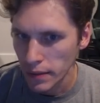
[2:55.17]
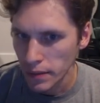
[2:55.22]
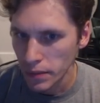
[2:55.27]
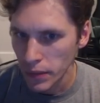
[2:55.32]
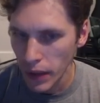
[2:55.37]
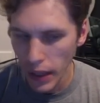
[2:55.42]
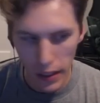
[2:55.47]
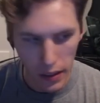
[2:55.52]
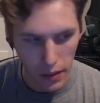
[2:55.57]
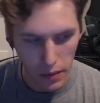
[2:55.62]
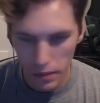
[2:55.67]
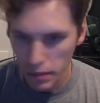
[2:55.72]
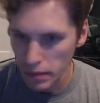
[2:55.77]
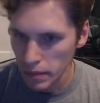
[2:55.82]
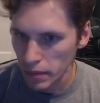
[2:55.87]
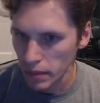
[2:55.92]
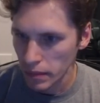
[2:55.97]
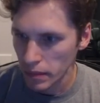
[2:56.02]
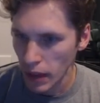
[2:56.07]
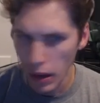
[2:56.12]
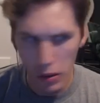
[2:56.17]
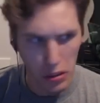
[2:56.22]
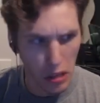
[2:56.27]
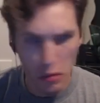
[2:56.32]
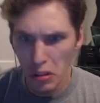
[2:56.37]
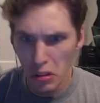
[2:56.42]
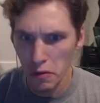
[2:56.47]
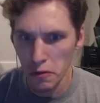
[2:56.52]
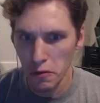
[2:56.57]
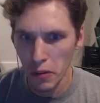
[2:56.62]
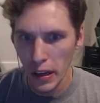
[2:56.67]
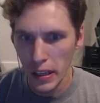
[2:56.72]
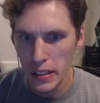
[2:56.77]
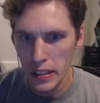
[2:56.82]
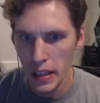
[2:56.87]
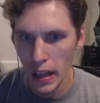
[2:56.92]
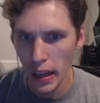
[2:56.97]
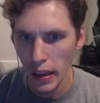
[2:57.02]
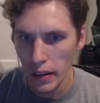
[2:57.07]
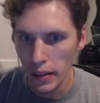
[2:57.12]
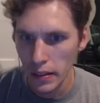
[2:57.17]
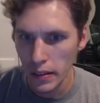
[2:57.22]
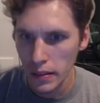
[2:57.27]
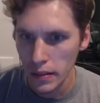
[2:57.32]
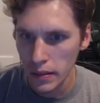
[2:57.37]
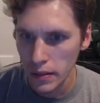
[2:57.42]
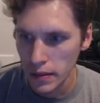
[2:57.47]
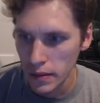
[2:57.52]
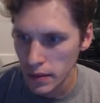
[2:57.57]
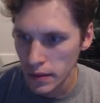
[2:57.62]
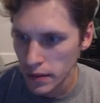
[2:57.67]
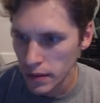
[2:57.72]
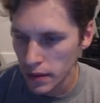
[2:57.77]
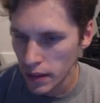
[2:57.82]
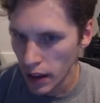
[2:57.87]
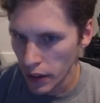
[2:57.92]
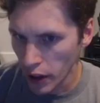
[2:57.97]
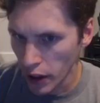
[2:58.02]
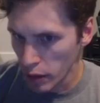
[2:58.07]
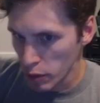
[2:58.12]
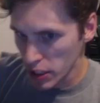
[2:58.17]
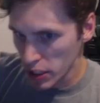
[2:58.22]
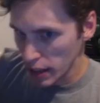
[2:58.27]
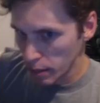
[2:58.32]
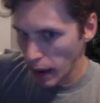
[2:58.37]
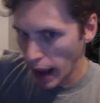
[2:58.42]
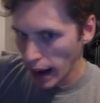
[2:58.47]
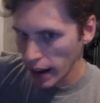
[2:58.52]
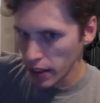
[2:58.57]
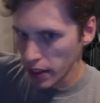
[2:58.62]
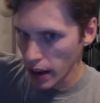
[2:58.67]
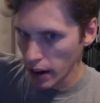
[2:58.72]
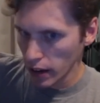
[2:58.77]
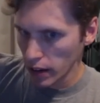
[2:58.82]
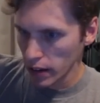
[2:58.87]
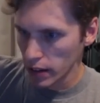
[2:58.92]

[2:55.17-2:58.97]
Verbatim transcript: Like, I was like, "What the fuck is that?" I thought he was like back there.